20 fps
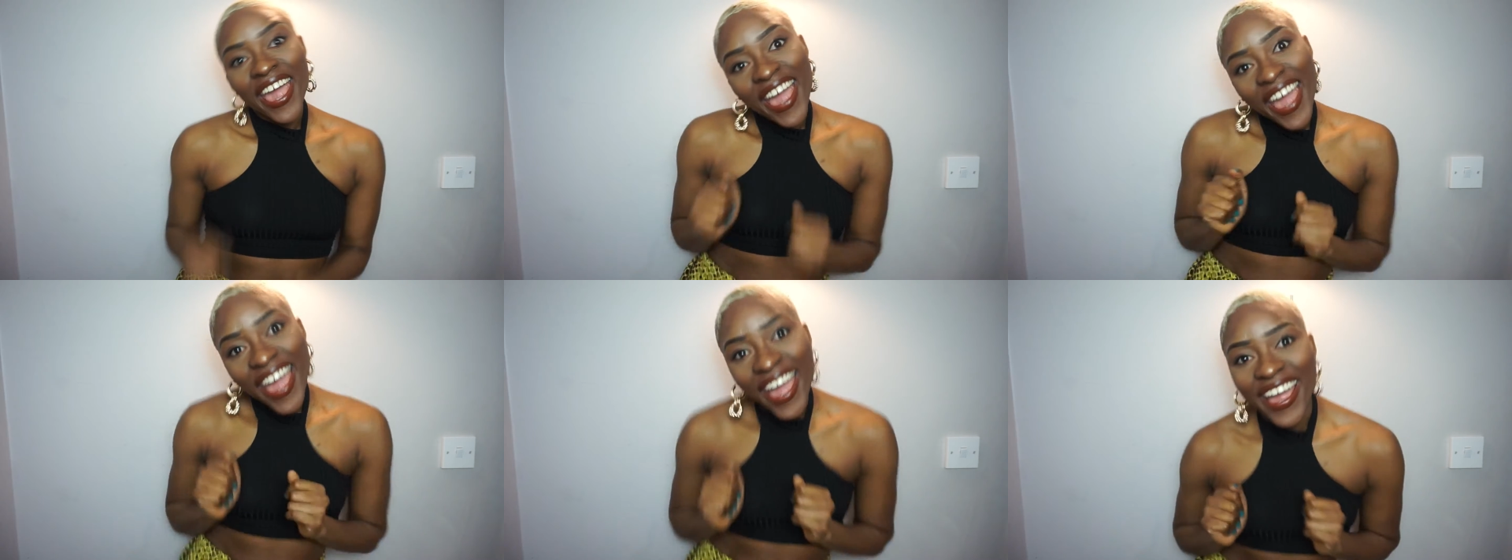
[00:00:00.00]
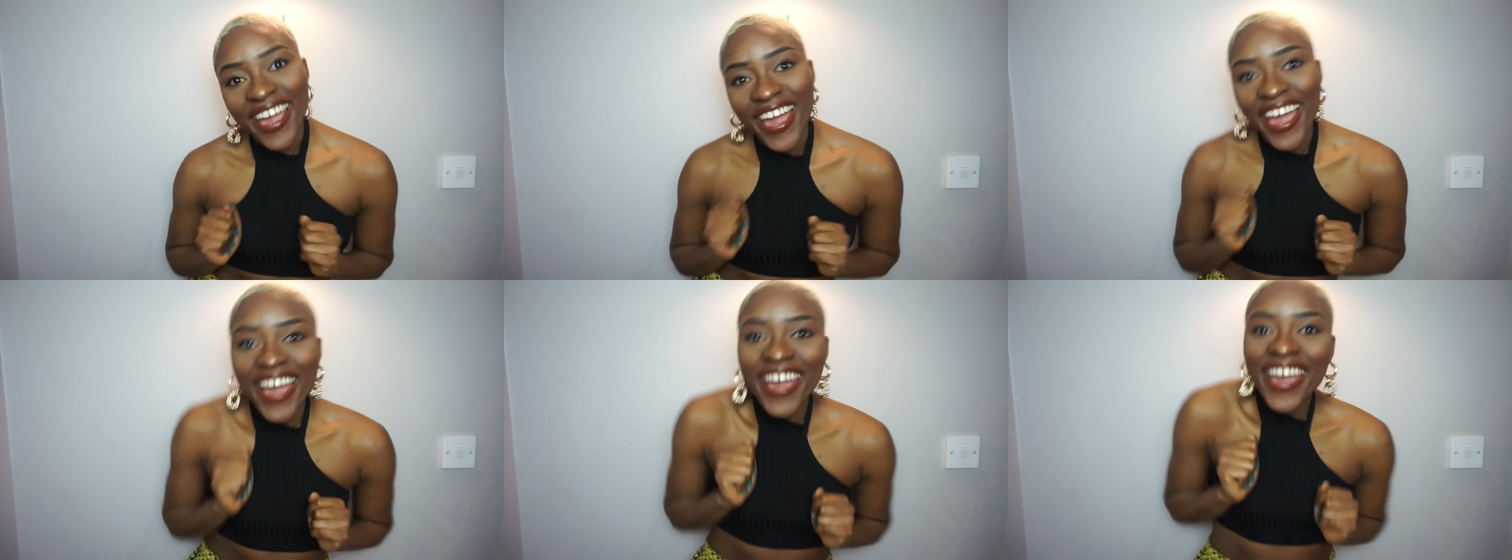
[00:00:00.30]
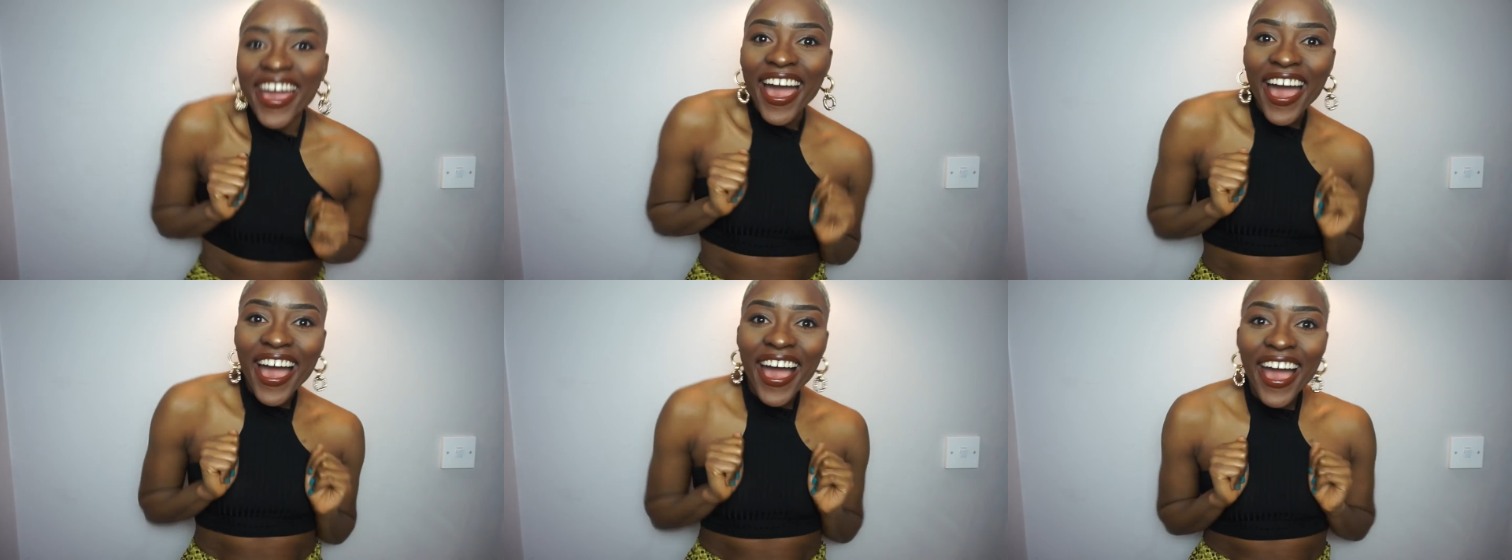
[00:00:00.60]

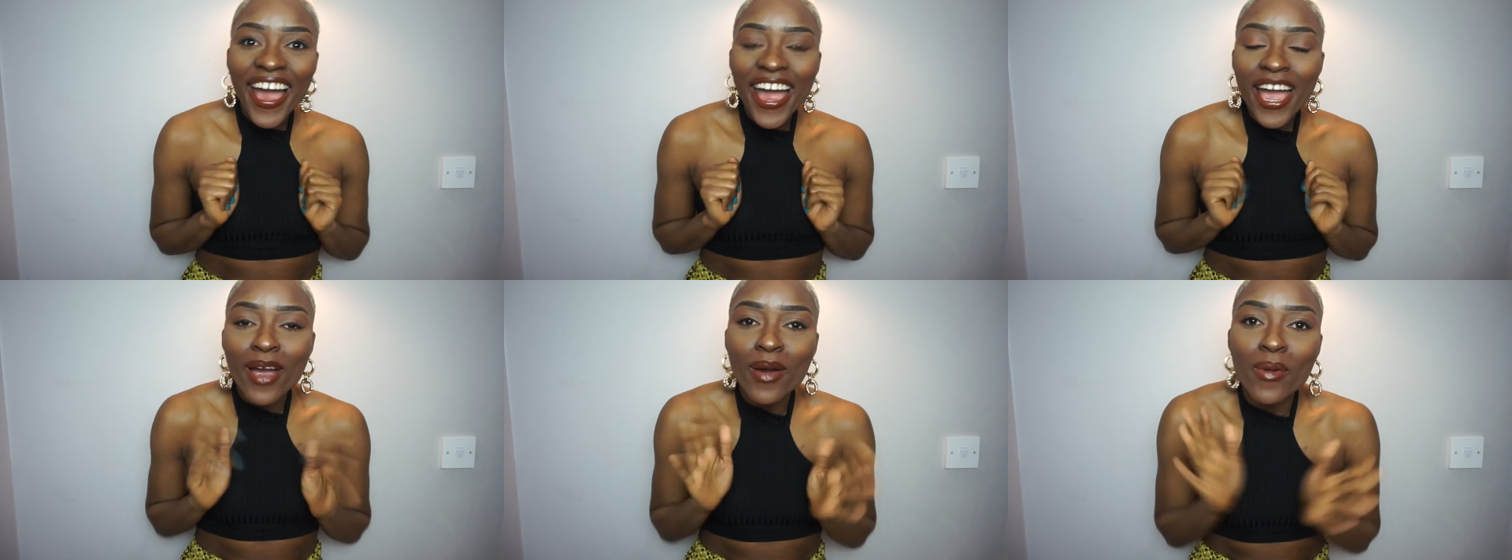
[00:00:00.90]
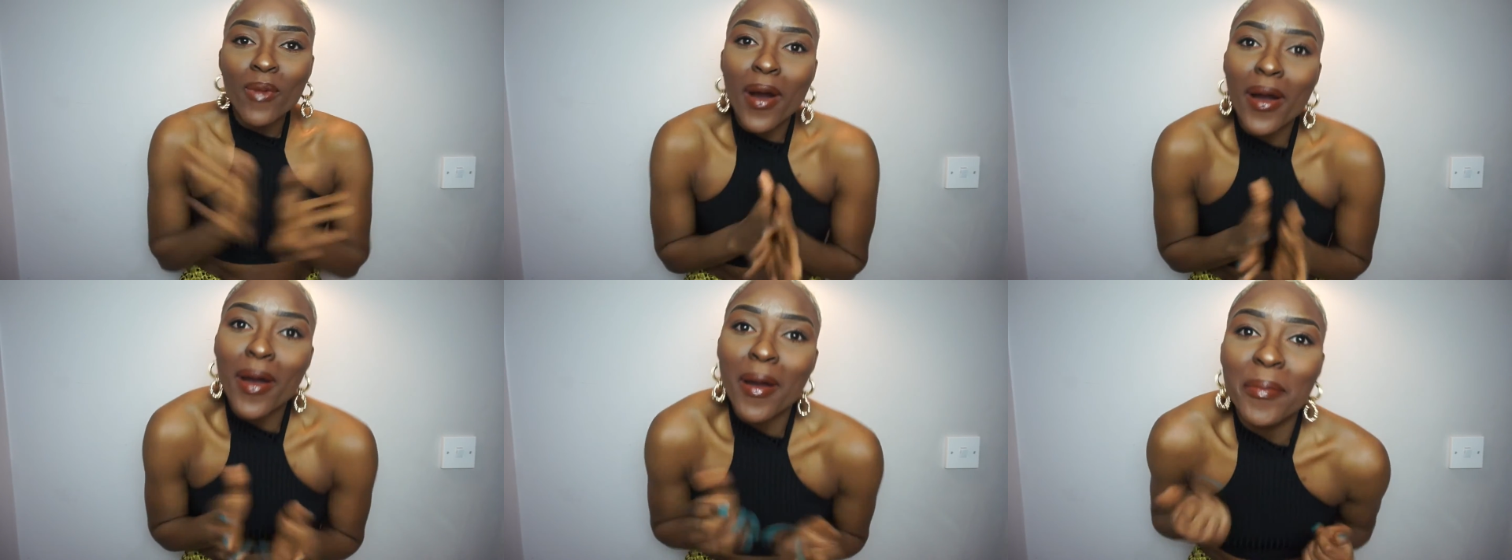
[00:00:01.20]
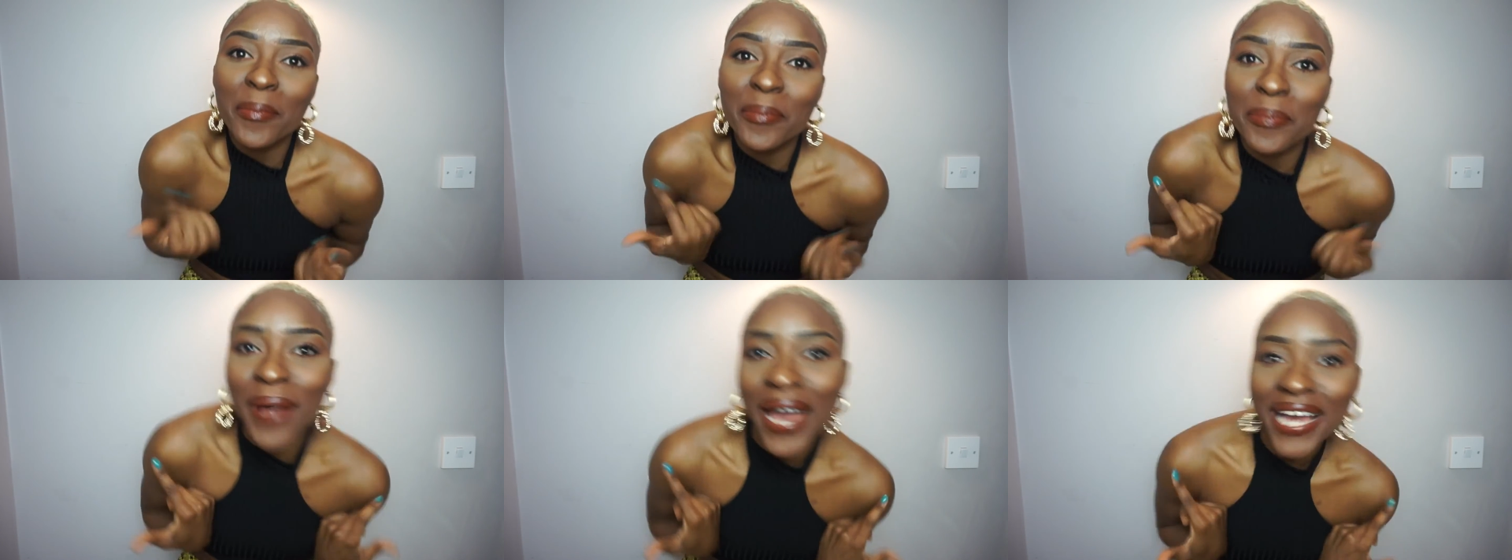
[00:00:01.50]
Hey,
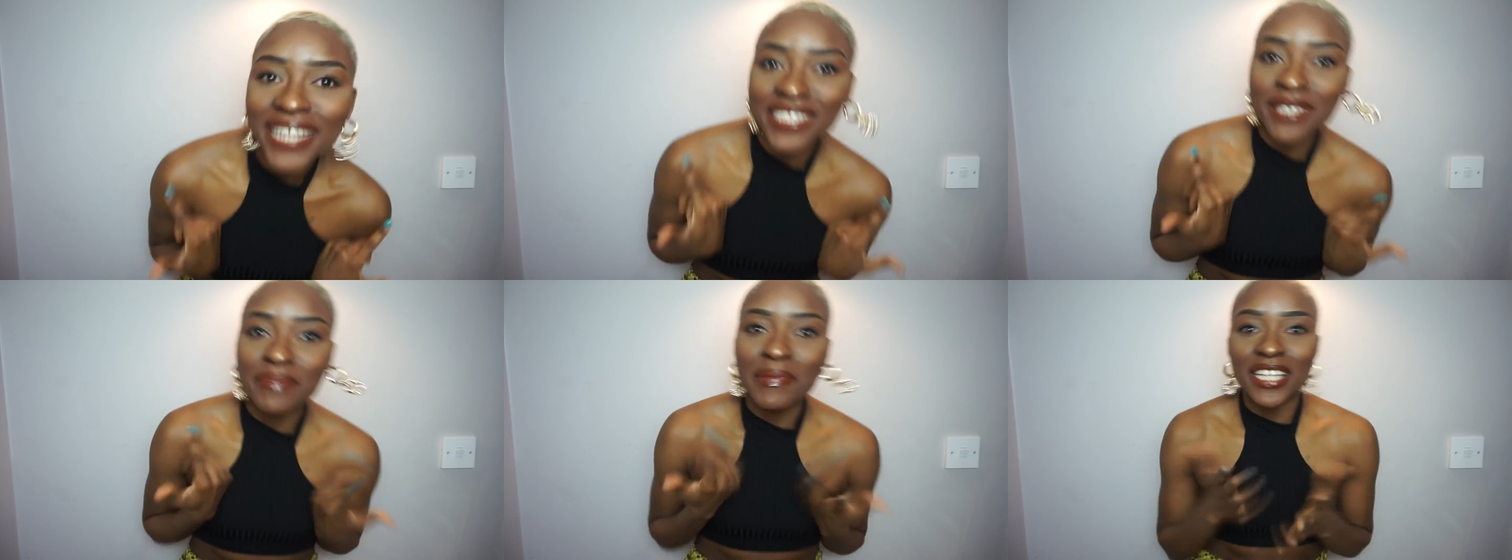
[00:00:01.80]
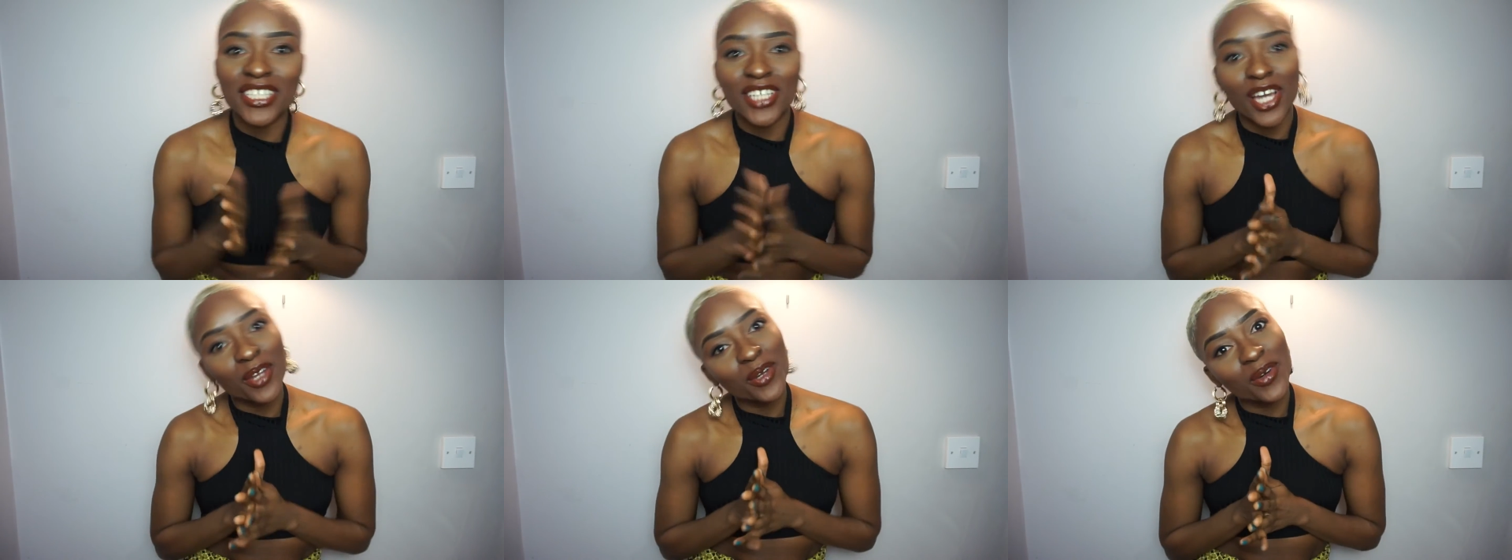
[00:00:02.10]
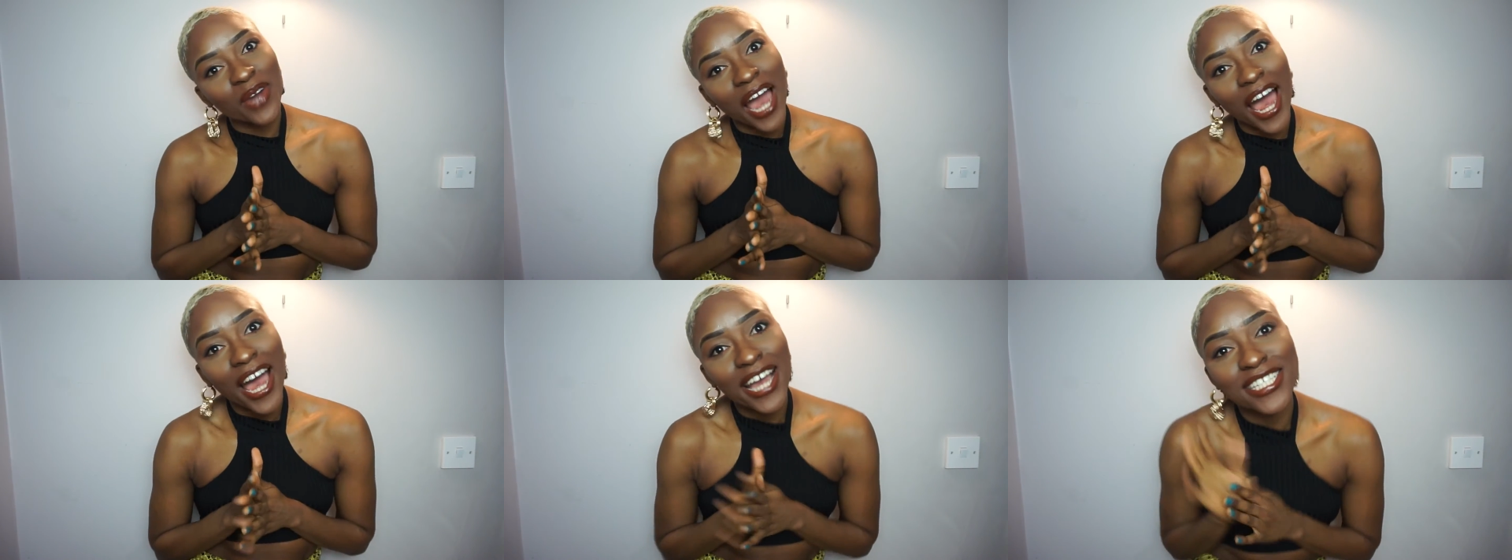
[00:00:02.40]
welcome back to my channel,
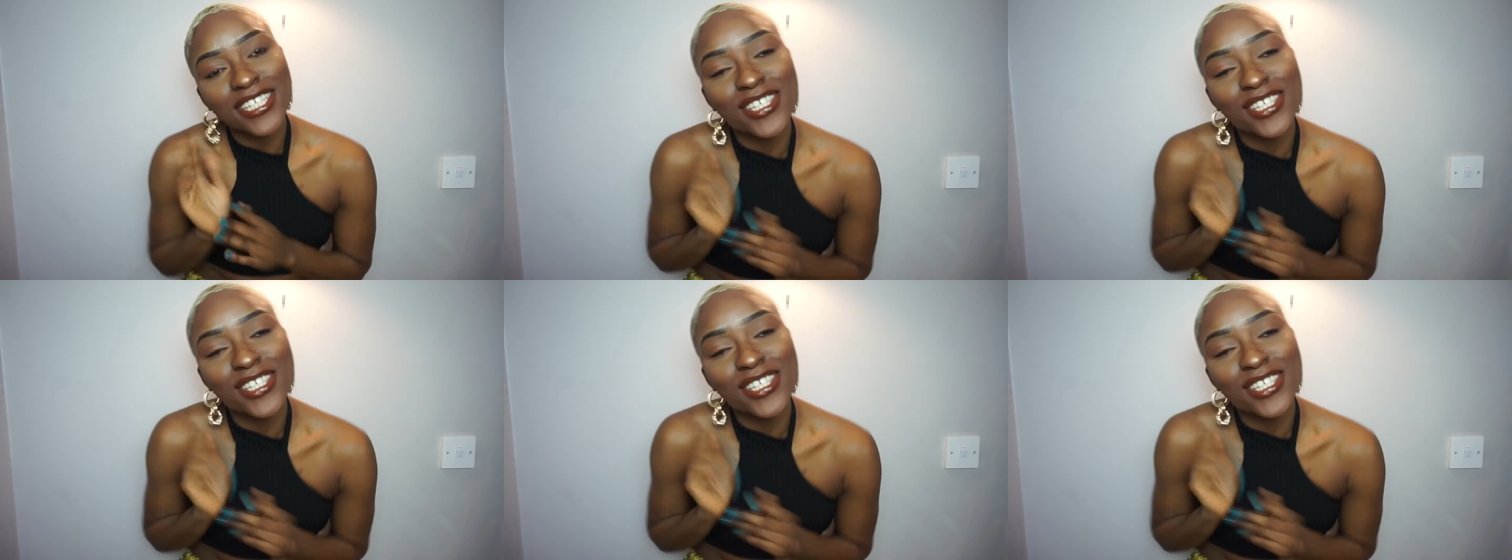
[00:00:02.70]
guys.